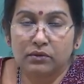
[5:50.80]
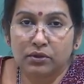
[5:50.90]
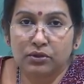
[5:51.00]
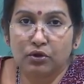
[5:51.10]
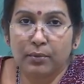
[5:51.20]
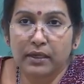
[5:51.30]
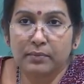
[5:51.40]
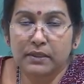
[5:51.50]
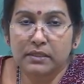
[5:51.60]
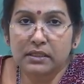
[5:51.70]
domain
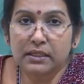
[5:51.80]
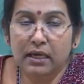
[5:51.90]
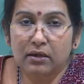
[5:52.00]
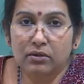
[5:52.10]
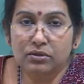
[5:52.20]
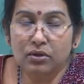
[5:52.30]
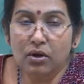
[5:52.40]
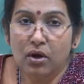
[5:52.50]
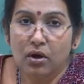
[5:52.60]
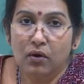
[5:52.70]
person can also
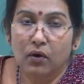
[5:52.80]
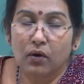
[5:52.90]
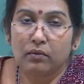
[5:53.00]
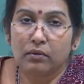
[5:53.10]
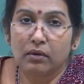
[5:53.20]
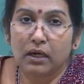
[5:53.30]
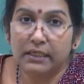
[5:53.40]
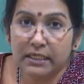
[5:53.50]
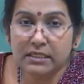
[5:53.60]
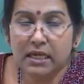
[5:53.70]

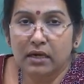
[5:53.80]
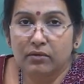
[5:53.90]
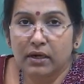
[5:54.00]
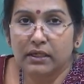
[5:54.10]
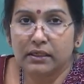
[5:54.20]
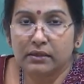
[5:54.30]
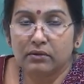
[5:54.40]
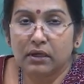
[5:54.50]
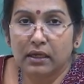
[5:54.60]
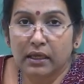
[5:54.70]
understand what it
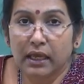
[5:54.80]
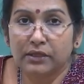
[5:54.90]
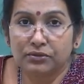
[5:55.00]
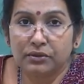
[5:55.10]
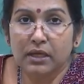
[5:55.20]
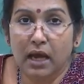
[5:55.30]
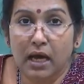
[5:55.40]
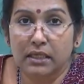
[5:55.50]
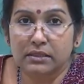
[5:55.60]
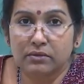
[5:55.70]
actually
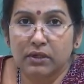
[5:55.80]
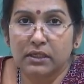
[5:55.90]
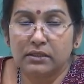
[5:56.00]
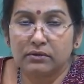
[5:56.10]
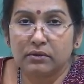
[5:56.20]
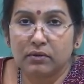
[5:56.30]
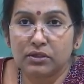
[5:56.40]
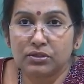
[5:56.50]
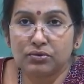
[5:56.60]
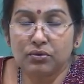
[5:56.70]
asks, what it
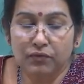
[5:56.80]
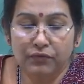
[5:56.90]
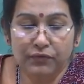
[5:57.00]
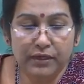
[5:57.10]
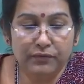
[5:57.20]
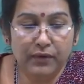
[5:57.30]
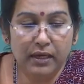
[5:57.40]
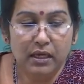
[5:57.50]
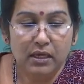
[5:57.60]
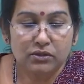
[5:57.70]
wants to verify.
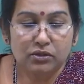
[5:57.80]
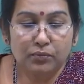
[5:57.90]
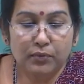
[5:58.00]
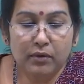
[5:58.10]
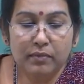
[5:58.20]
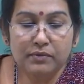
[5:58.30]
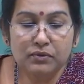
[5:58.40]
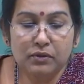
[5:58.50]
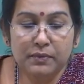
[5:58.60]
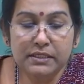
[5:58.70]
So, the problem
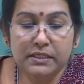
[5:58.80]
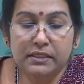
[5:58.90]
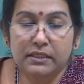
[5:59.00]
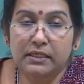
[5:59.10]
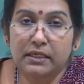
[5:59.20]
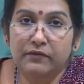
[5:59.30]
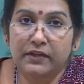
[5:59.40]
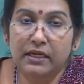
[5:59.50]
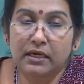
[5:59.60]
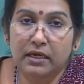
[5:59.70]
should be stated in a
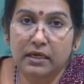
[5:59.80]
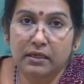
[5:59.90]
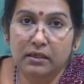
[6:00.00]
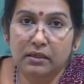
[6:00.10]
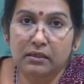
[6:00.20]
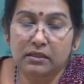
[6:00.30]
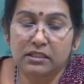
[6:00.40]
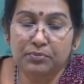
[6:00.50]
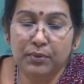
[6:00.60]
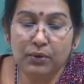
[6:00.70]
very clear,
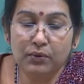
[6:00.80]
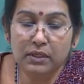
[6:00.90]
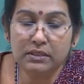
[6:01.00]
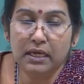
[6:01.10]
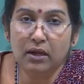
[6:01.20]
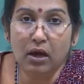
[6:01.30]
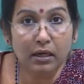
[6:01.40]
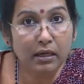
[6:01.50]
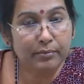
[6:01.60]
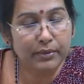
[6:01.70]
conspicuous and
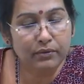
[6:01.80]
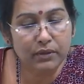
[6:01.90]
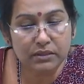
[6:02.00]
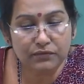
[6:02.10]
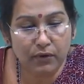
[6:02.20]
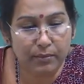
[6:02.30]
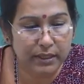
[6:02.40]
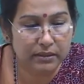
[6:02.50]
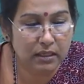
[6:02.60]
unambiguous format.